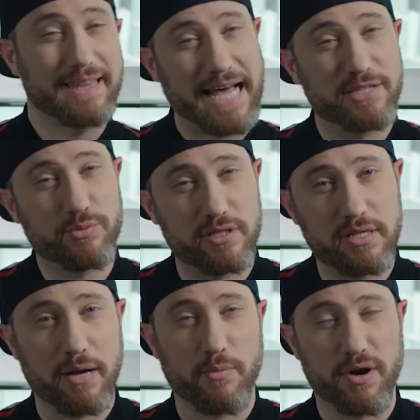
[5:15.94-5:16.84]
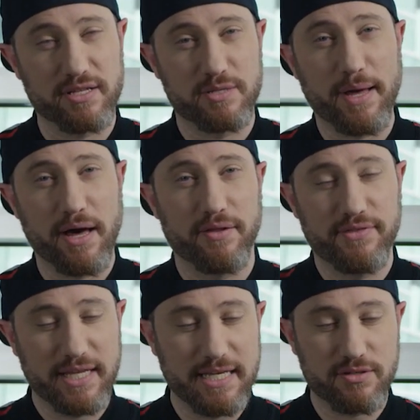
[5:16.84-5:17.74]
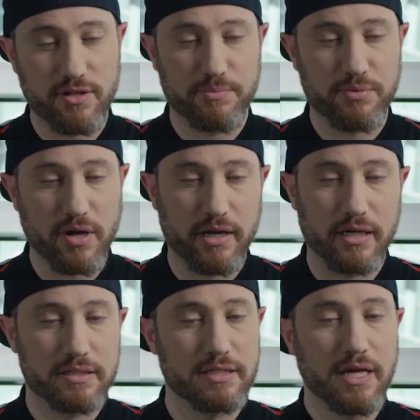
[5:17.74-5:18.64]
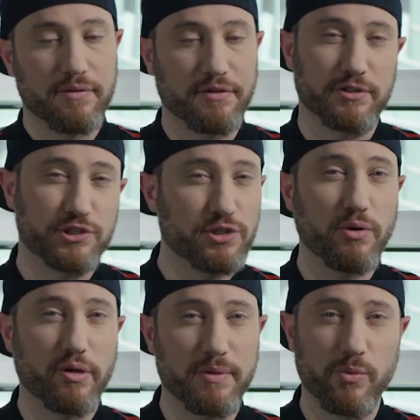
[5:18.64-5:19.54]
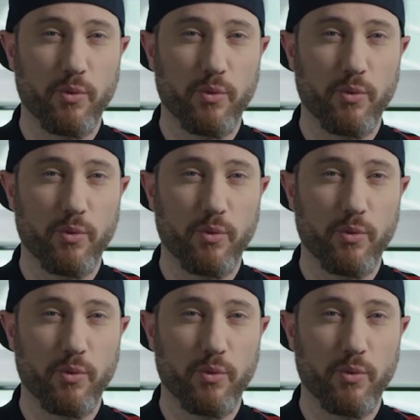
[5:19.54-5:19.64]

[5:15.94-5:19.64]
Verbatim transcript: that's what a stock market's about. And these are the products that there should only be